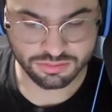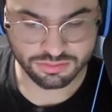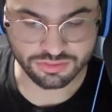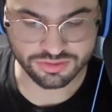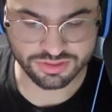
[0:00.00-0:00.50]

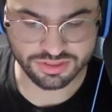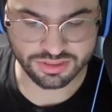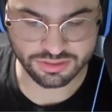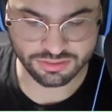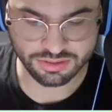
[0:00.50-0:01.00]
was gonna say
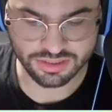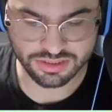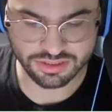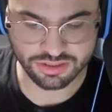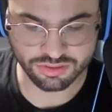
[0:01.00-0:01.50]

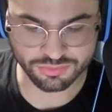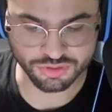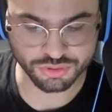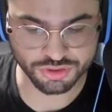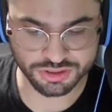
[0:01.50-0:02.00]
Leslie Odom
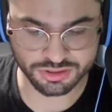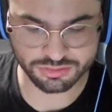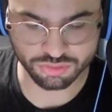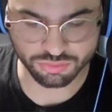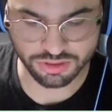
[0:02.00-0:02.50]
Jr.,
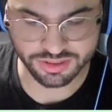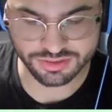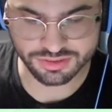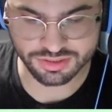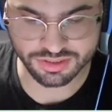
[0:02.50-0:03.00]
who
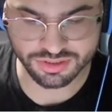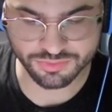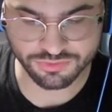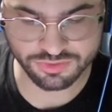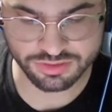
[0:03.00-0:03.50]
plays in this movie.